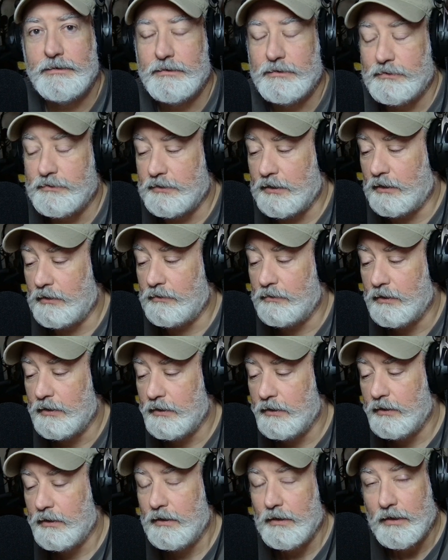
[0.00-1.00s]
So
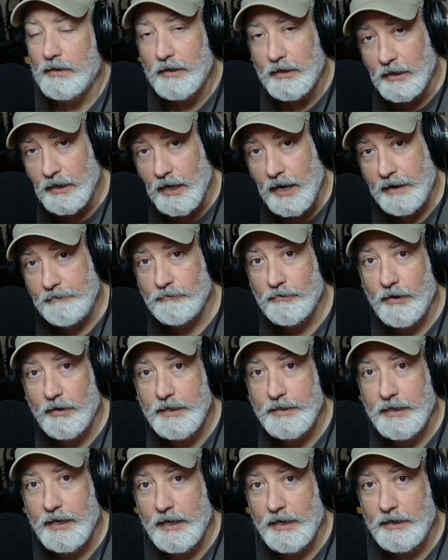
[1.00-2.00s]
have a
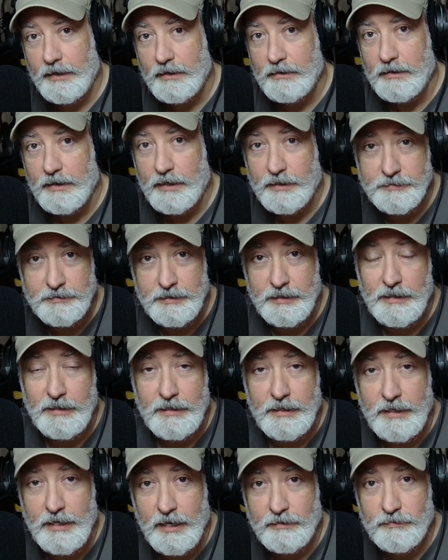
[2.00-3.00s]
great day. I'll see you in
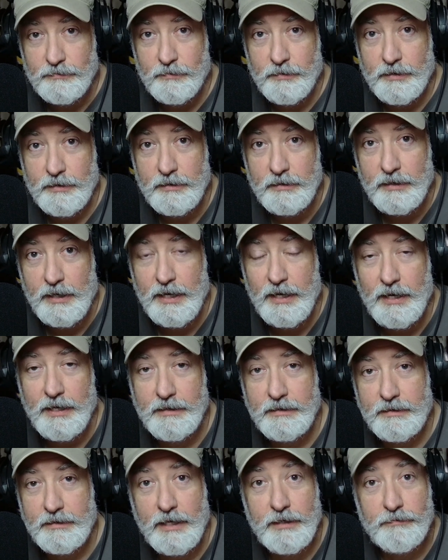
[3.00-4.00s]
the next one,
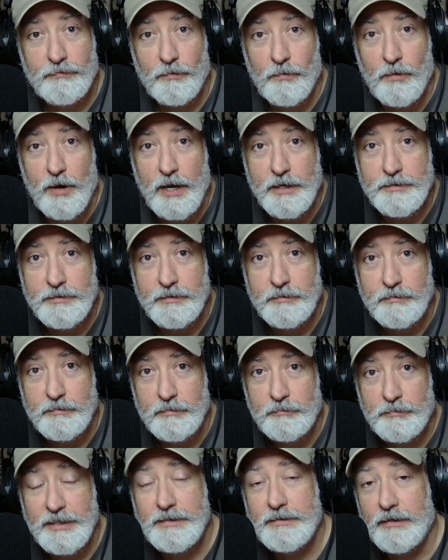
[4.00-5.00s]
and thanks for watching.
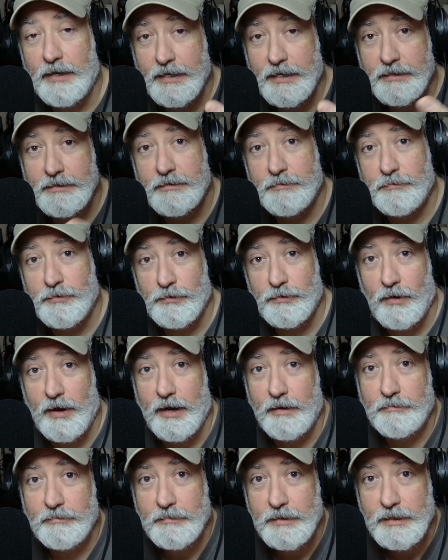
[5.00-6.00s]
Please like and
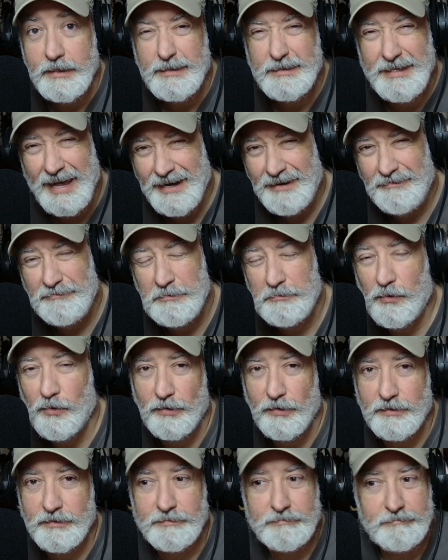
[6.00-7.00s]
subscribe. It's kind of
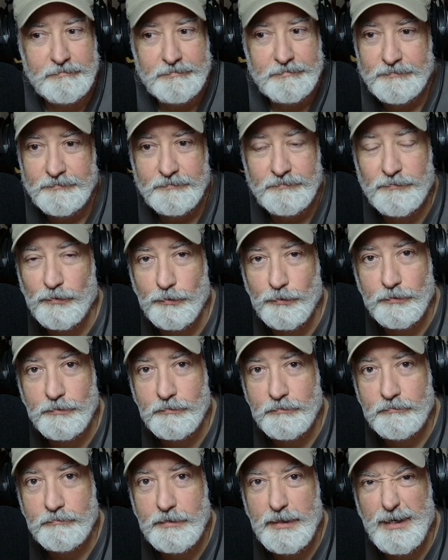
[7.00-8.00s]
important for,
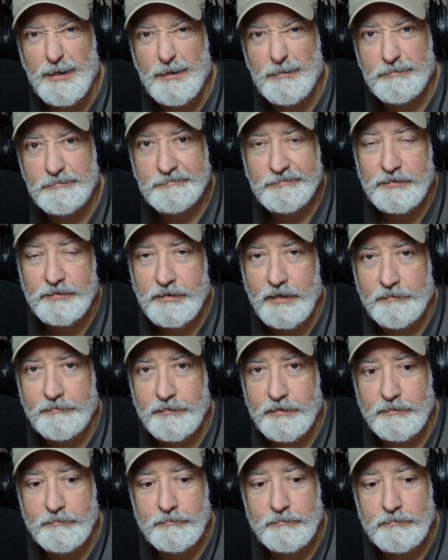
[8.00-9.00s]
stuff
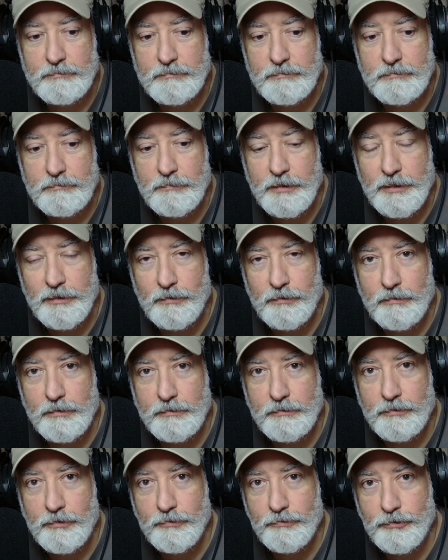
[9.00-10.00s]
that we do
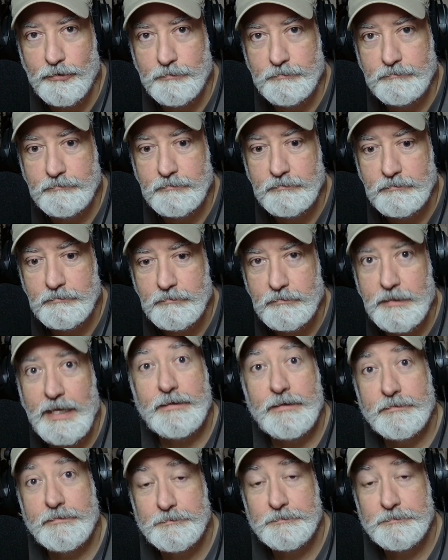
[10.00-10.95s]
on YouTube. Thanks.